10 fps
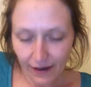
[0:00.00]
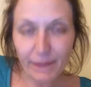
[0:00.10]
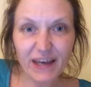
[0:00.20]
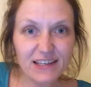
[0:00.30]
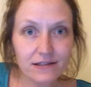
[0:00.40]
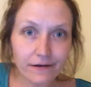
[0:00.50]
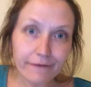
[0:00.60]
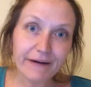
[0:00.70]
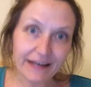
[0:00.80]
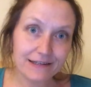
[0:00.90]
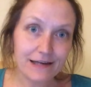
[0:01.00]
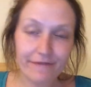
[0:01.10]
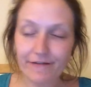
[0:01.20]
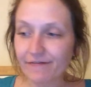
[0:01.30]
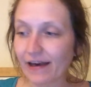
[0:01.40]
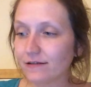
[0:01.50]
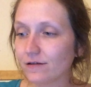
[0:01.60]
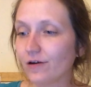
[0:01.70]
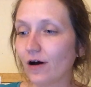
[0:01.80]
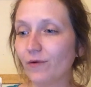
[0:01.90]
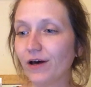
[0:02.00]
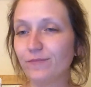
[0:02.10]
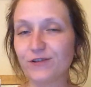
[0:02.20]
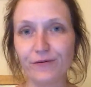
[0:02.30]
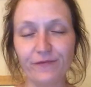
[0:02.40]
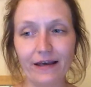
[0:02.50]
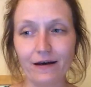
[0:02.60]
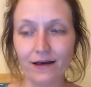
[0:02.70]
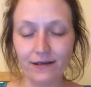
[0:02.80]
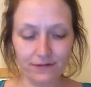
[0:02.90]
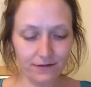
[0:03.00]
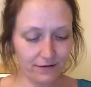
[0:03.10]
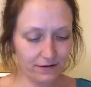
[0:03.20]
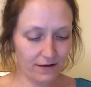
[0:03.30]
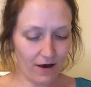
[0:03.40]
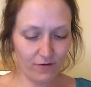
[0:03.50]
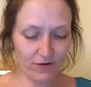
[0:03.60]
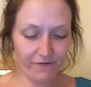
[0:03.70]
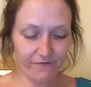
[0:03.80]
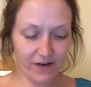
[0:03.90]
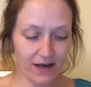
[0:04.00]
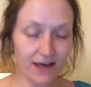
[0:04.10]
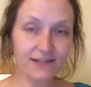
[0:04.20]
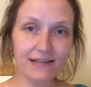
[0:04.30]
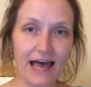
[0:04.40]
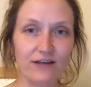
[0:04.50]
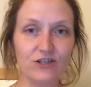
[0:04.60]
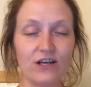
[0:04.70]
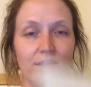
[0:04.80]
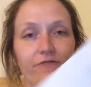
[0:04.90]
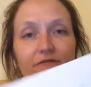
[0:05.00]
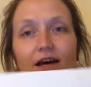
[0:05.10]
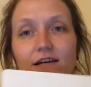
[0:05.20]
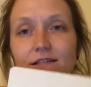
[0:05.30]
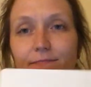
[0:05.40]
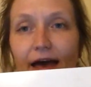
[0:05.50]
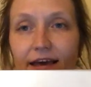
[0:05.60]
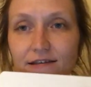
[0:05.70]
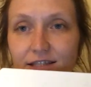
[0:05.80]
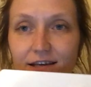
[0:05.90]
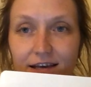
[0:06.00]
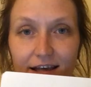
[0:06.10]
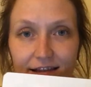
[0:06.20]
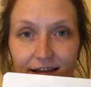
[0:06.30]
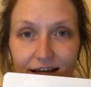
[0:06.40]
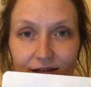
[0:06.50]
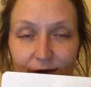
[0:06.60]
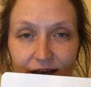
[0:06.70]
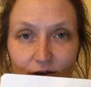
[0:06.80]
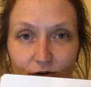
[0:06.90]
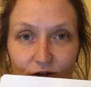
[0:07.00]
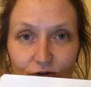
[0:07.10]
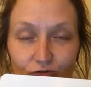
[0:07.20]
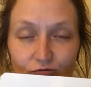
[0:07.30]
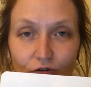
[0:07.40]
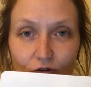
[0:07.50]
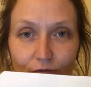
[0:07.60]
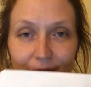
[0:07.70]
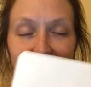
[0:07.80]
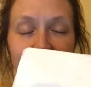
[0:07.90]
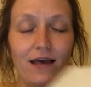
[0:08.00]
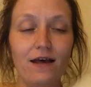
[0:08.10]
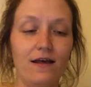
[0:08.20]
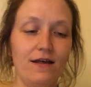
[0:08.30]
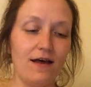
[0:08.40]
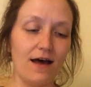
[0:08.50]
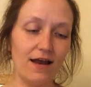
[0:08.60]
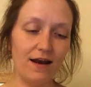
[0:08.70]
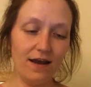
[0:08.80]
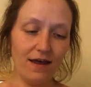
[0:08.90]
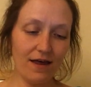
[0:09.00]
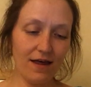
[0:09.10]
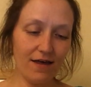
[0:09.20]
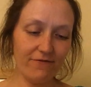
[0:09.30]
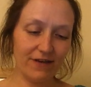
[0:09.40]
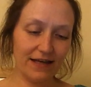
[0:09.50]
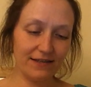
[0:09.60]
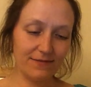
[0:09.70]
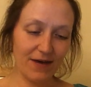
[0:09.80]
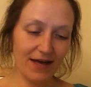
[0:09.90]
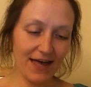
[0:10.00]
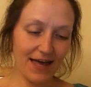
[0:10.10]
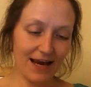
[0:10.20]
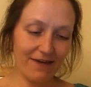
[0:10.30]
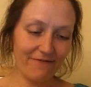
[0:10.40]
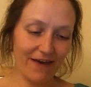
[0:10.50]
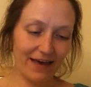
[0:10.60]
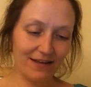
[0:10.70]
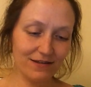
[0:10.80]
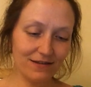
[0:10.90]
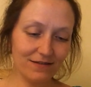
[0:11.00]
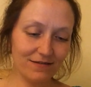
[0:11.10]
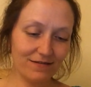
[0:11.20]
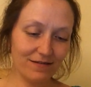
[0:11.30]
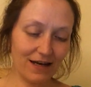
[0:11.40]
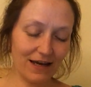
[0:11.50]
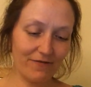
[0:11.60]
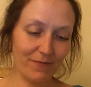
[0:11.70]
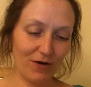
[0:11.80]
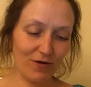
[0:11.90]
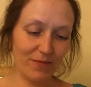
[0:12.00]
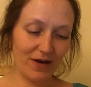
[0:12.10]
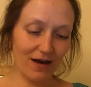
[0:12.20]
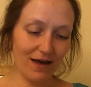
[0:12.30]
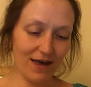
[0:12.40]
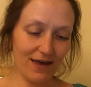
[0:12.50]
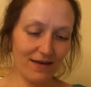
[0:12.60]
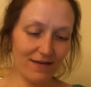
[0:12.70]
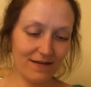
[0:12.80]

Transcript: because we need to have a face on our worm, don't we, guys? So the first section, the first space, that's where you can draw me a lovely smiley face. I'm going to give my worm an eye